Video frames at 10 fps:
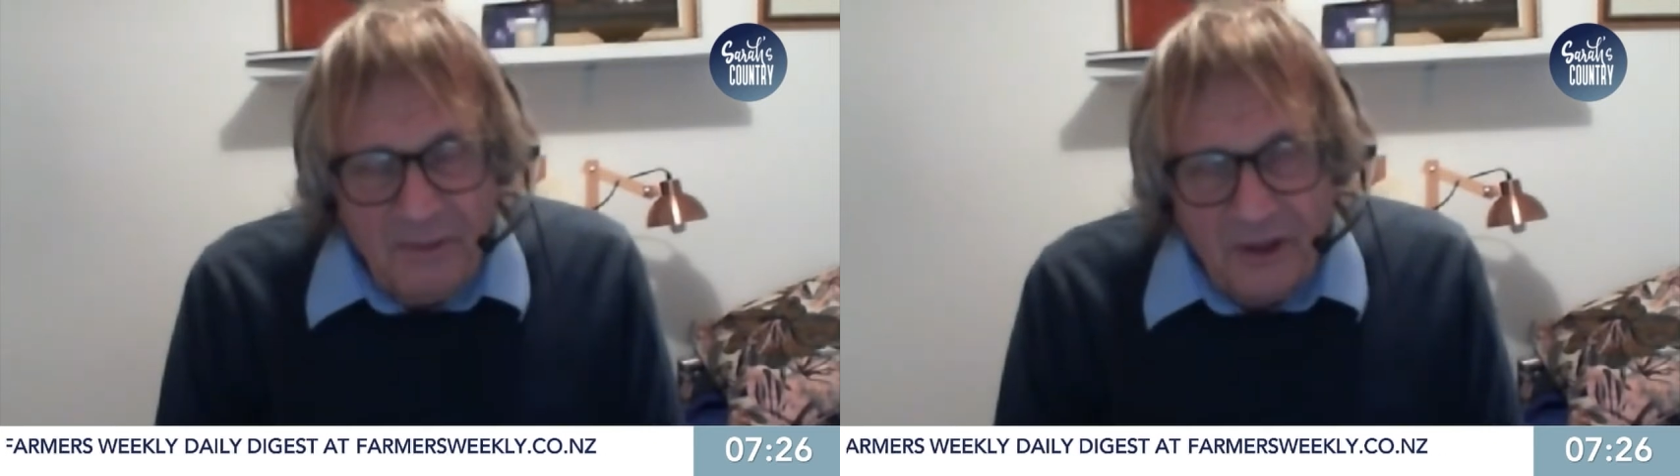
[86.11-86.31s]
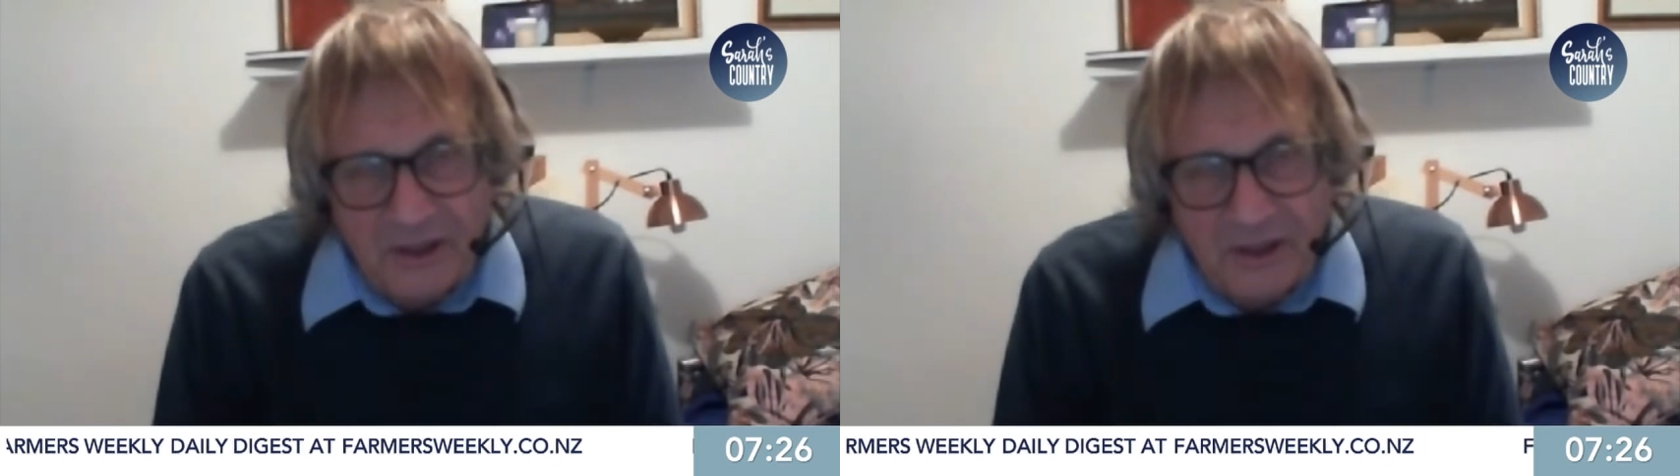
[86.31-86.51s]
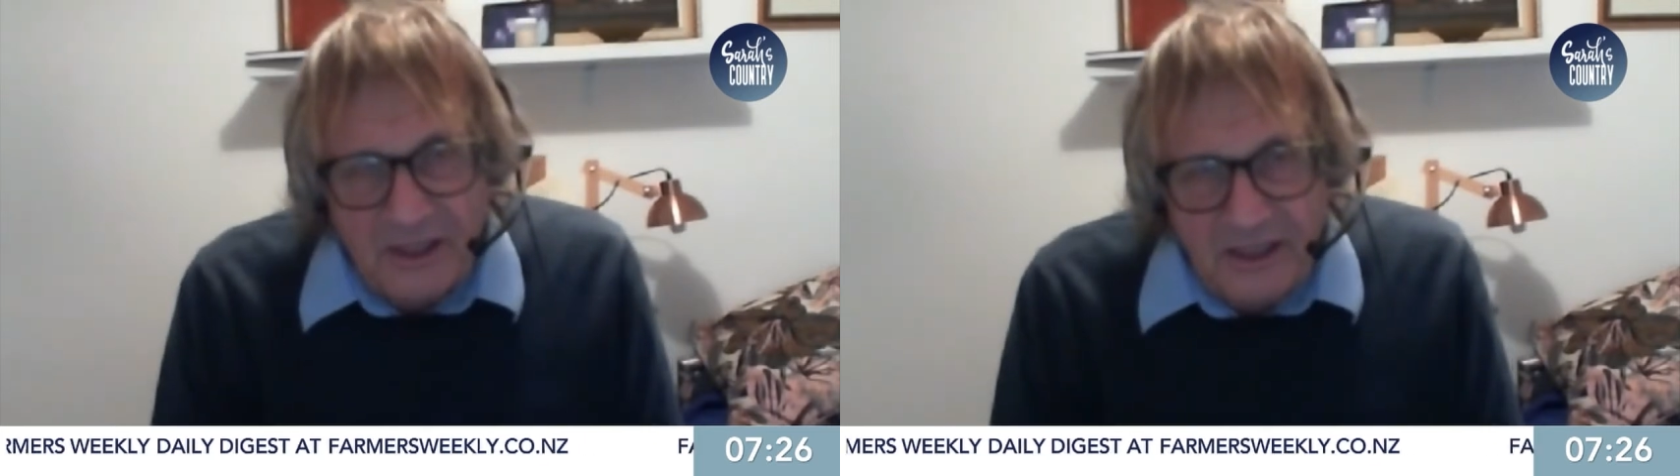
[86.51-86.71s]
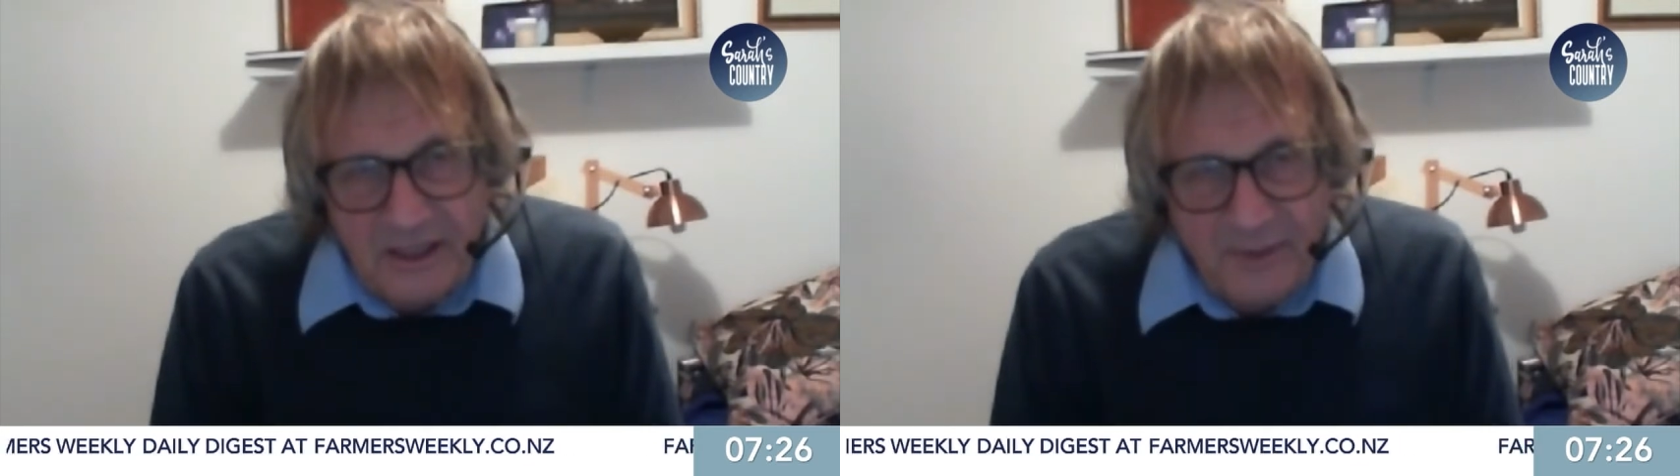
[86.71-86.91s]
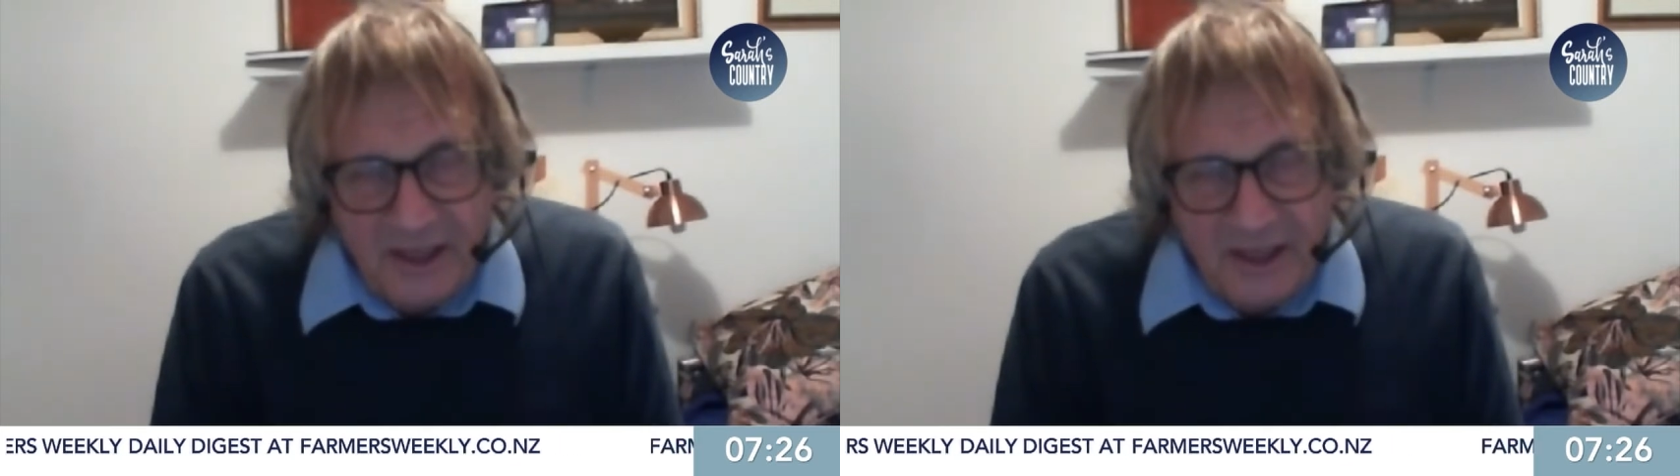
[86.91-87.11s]
Because
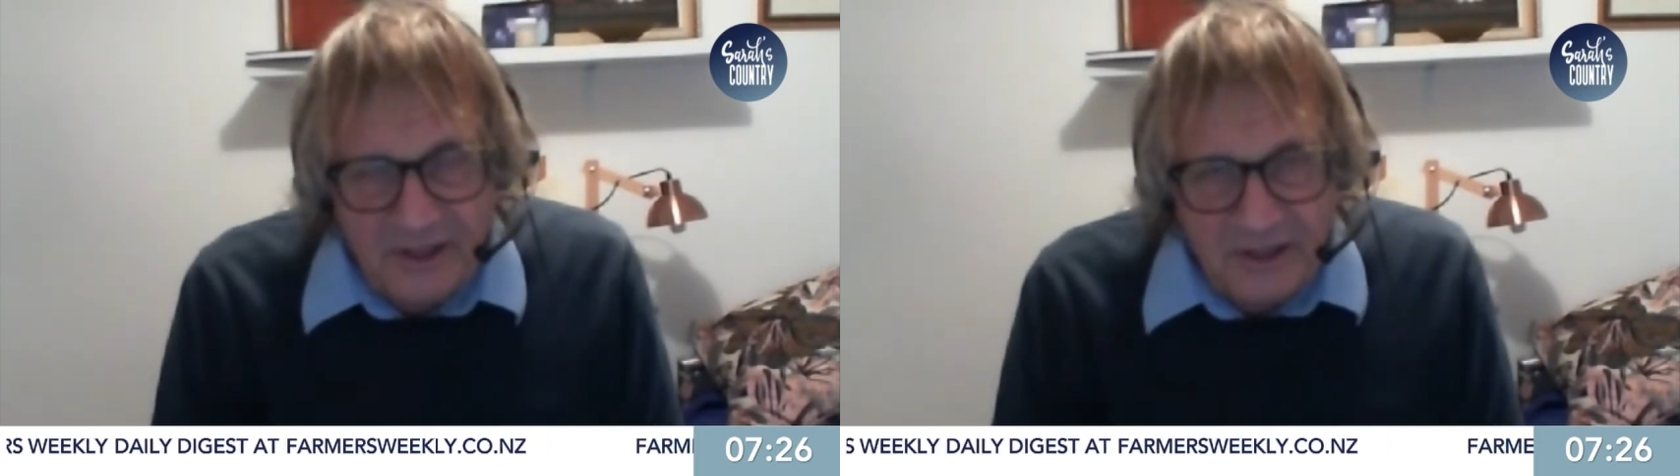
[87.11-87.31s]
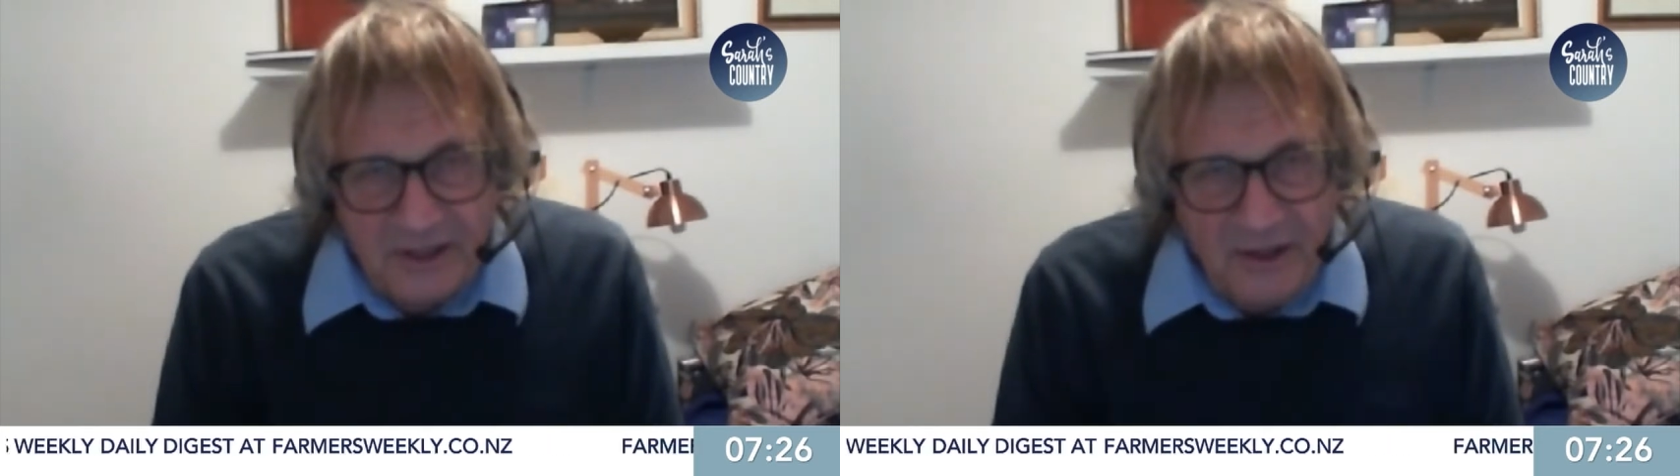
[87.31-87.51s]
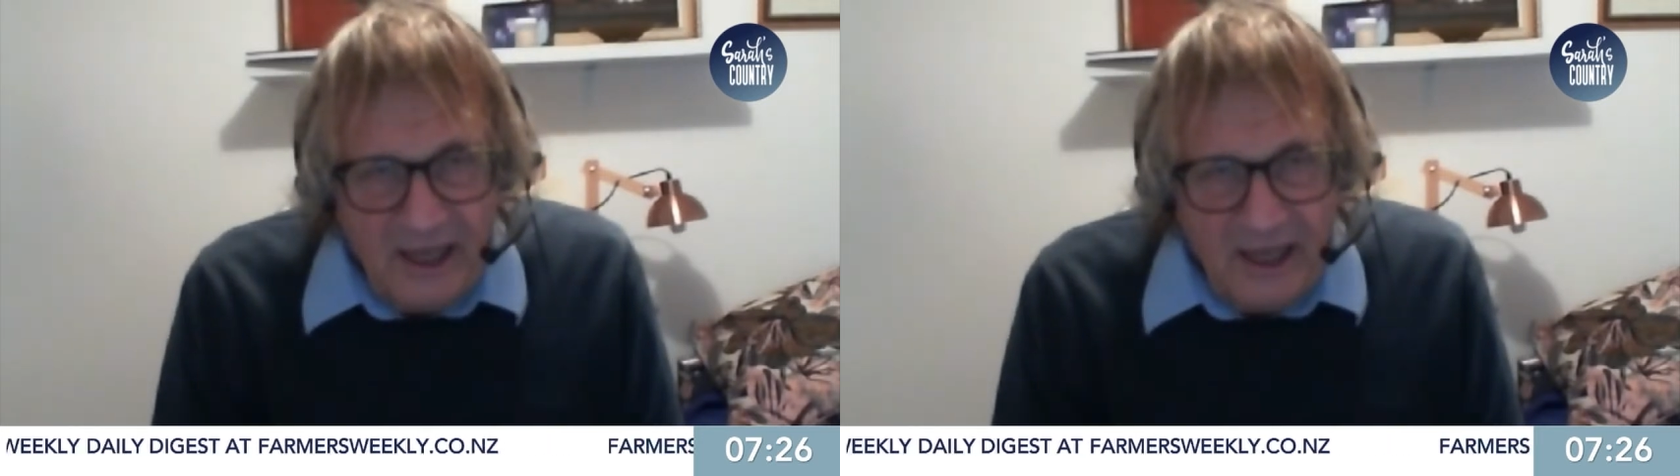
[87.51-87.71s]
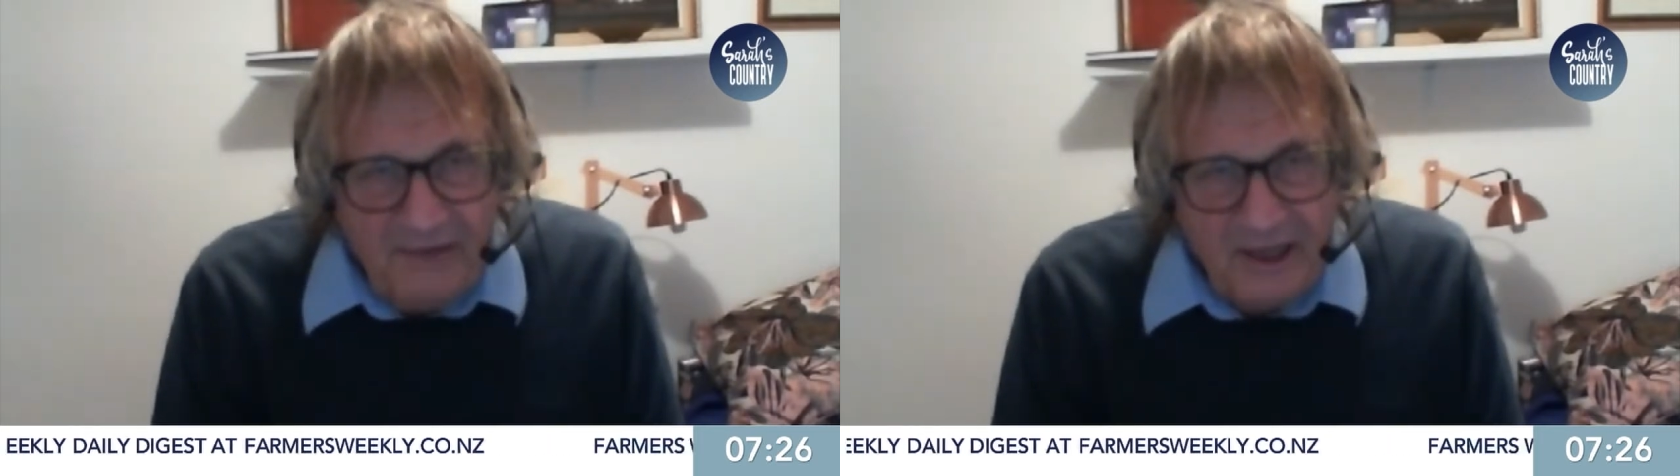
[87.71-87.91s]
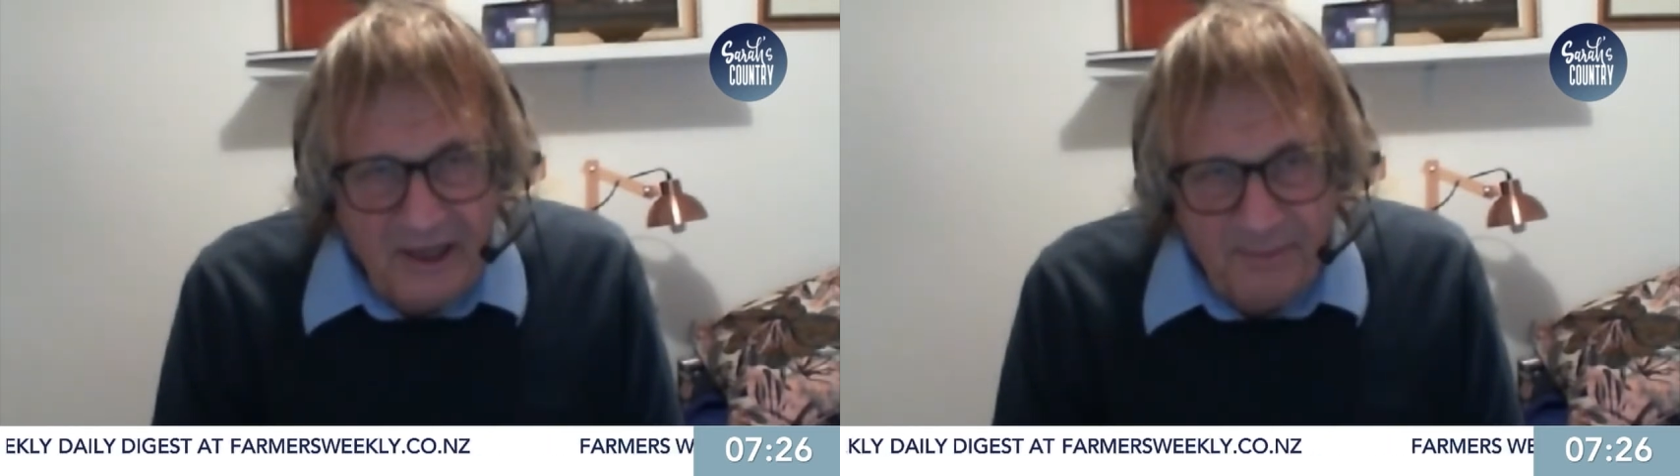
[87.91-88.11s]
these pastures only
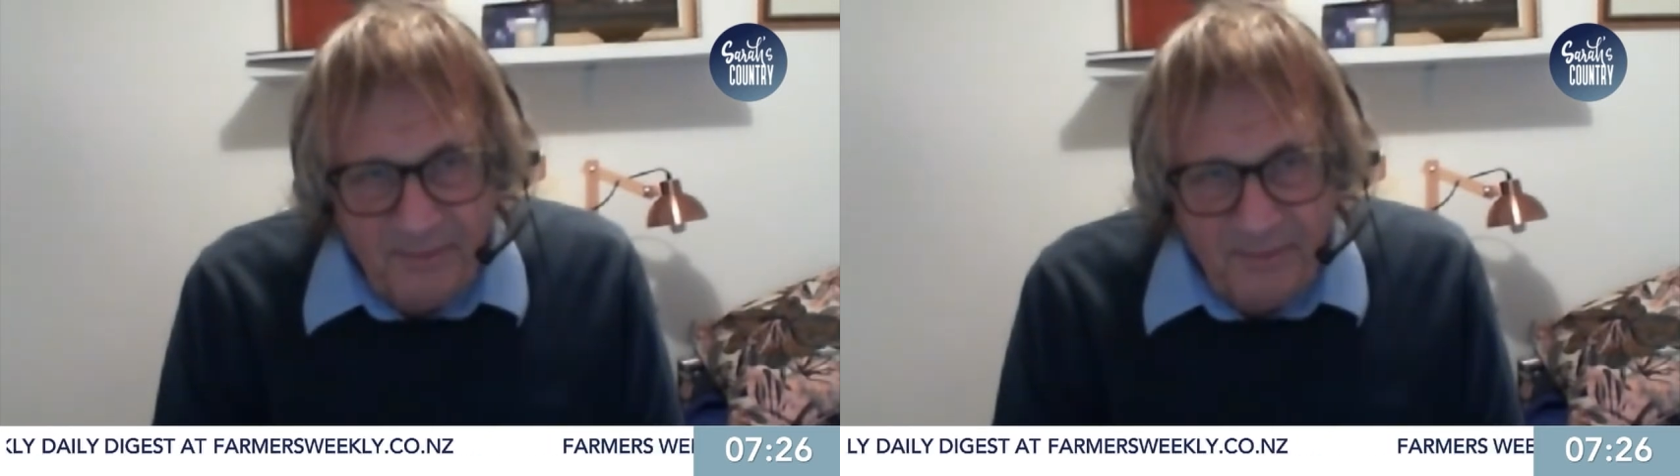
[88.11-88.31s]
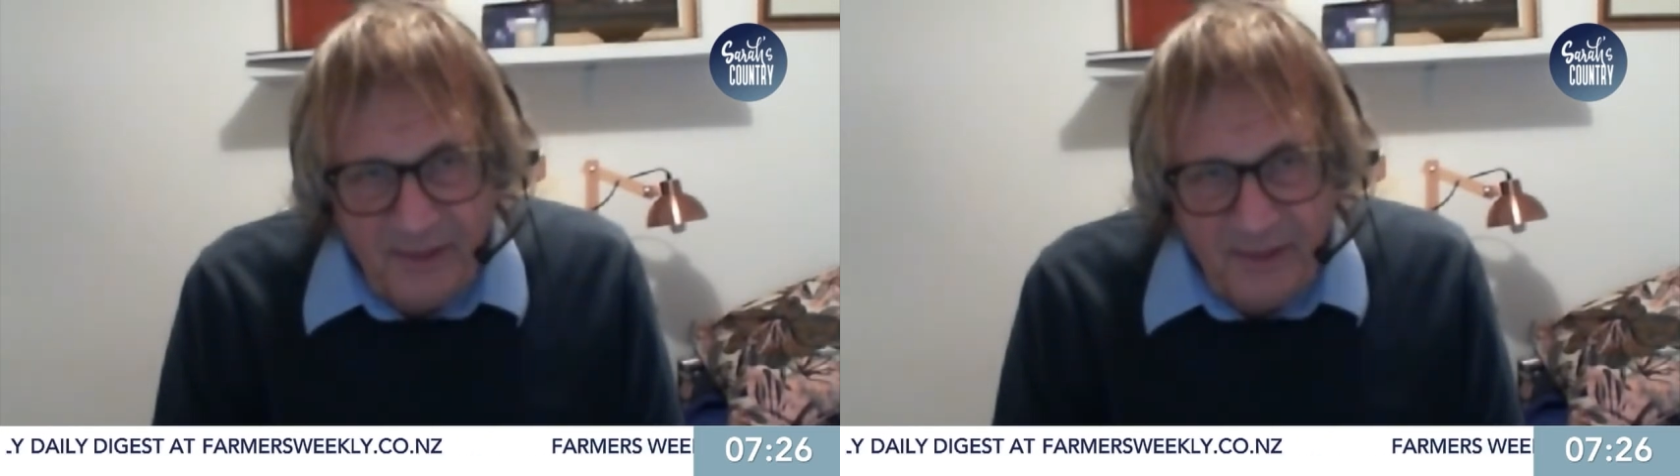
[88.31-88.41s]
have a couple